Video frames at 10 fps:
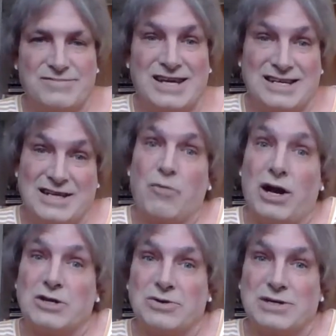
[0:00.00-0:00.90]
things I
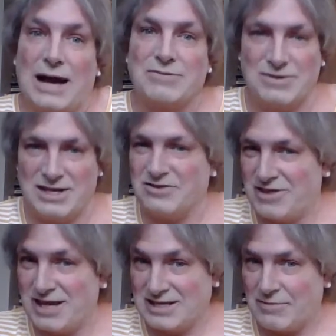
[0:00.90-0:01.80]
wanted to adapt to. These are
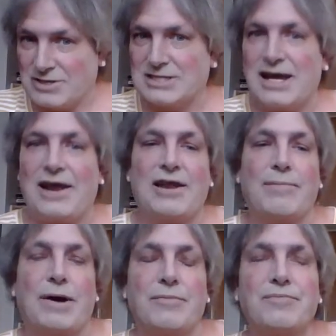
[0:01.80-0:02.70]
things I'm excited
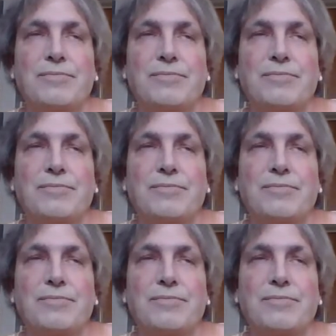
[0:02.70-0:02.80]
about.